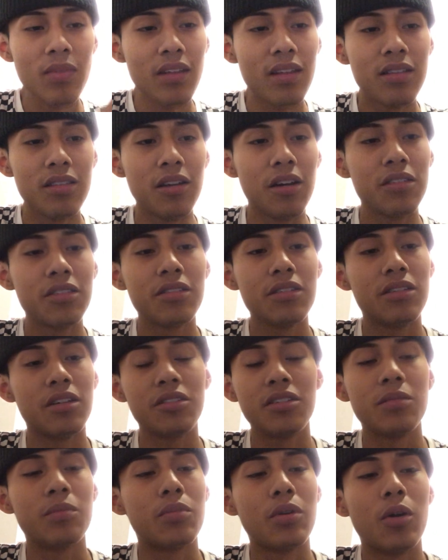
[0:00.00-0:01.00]

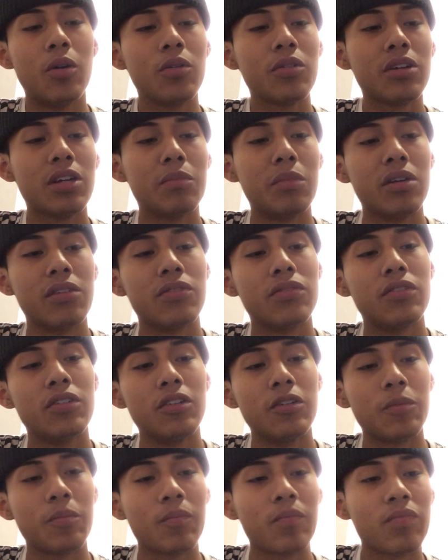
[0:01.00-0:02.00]
nothing broke in my
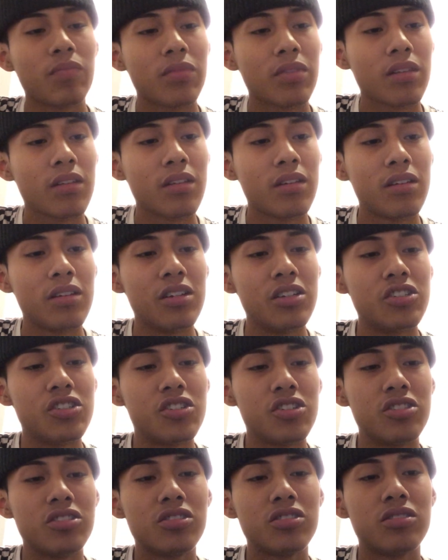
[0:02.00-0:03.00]
foot. It's
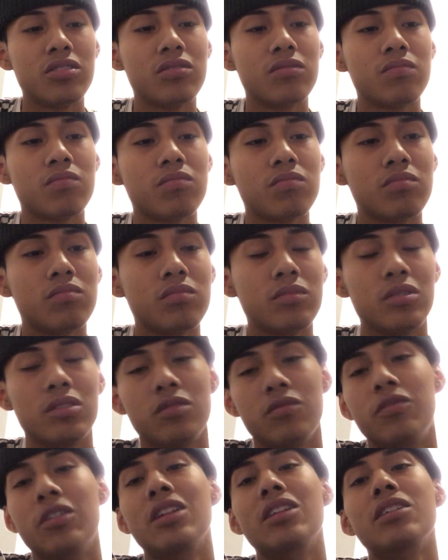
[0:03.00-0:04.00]
just
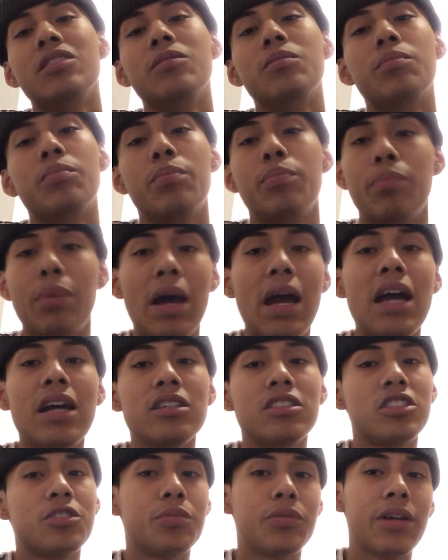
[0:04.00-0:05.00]
really bad
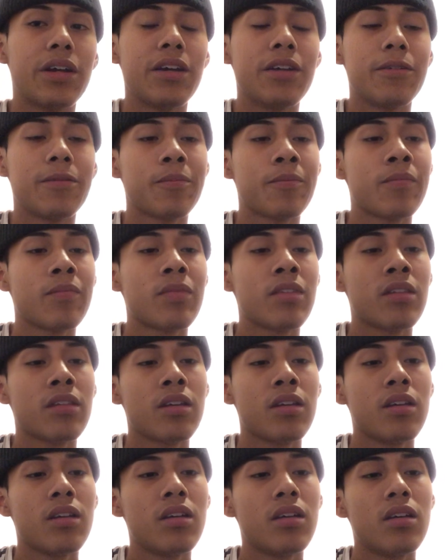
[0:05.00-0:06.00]
sprain,
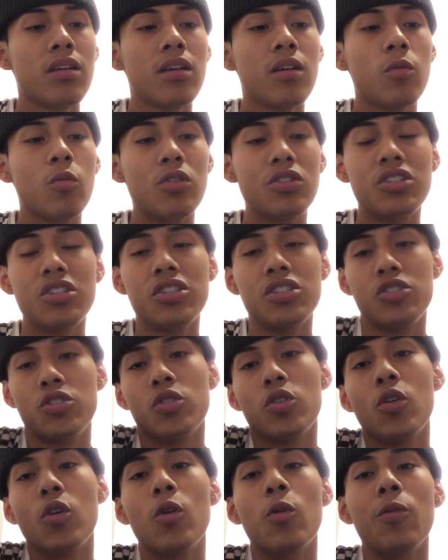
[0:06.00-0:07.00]
which it should
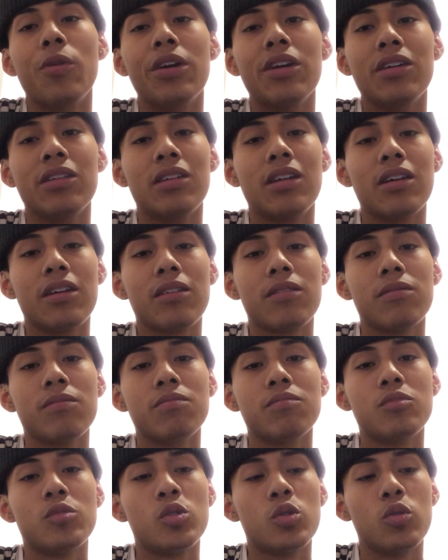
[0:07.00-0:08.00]
go away in like
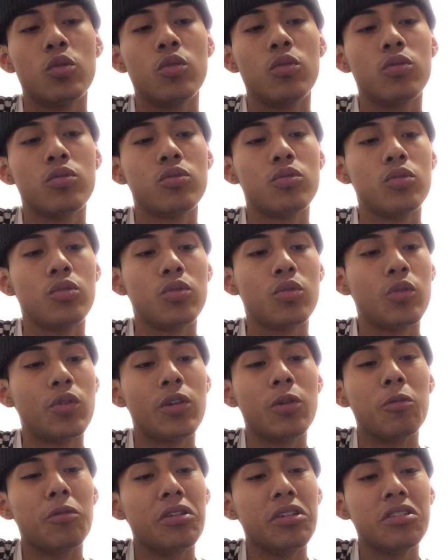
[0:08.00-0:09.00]
2 to 3
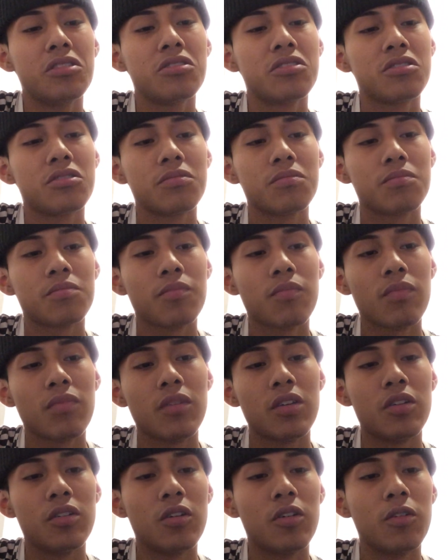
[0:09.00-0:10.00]
weeks.
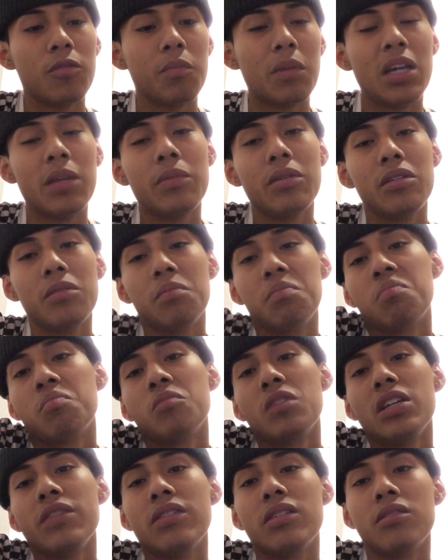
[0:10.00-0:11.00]
You know, maybe
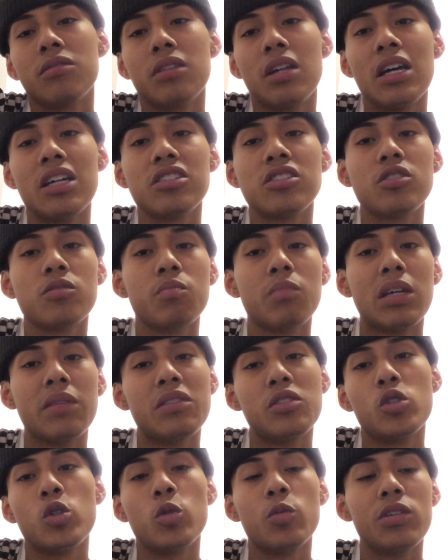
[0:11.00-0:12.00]
even less, maybe
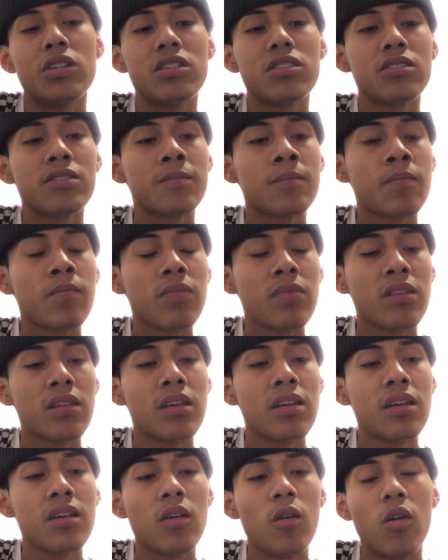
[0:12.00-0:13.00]
2 weeks.
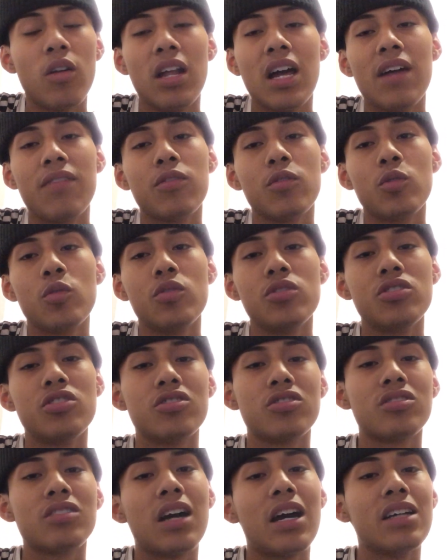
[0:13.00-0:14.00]
All I have to do is
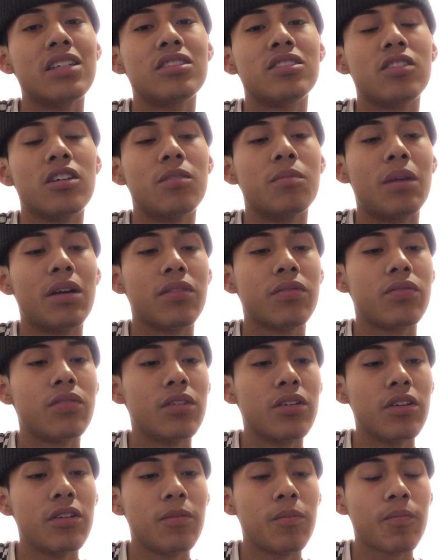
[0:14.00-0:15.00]
just ice up my
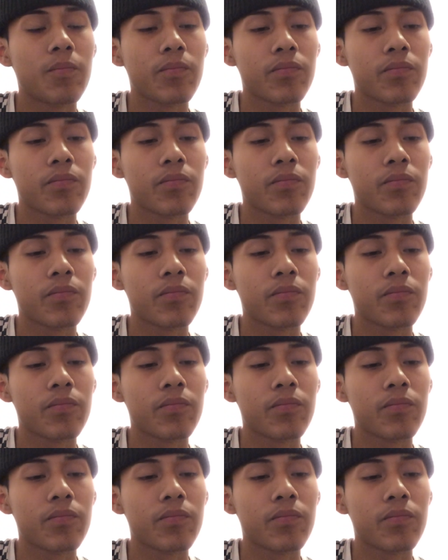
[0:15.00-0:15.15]
foot